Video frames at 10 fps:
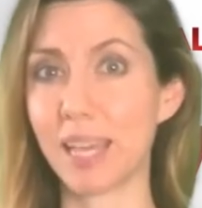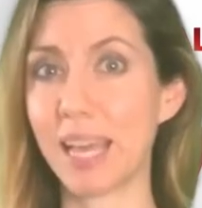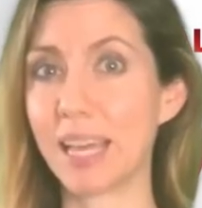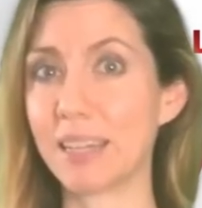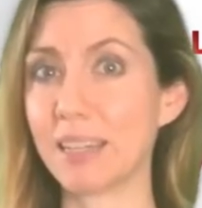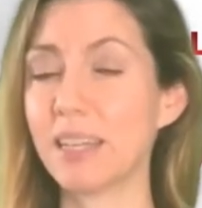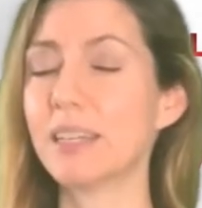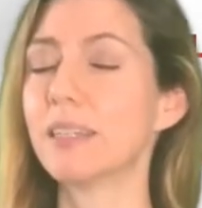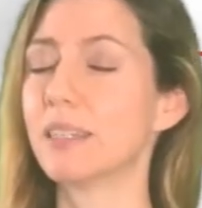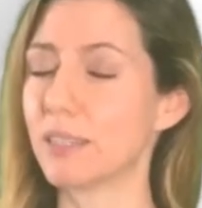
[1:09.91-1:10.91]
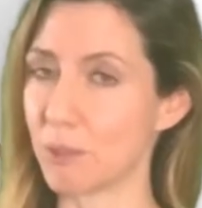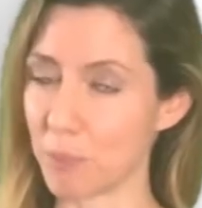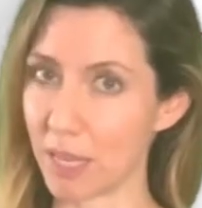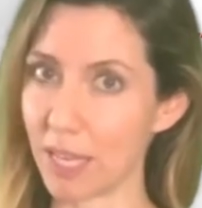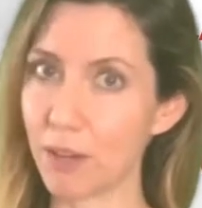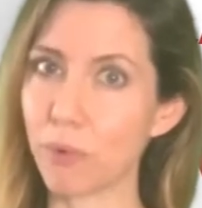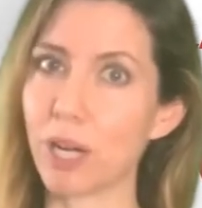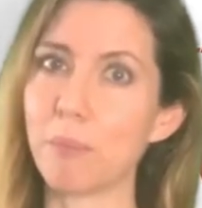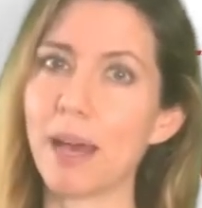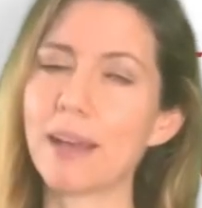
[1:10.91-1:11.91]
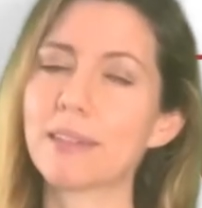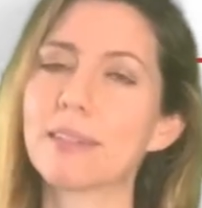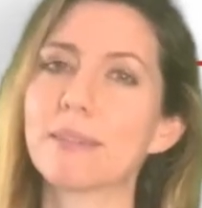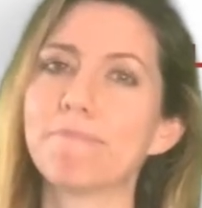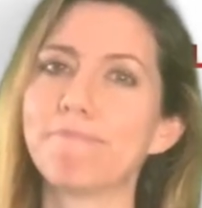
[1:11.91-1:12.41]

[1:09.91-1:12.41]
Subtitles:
And speaking of running backs,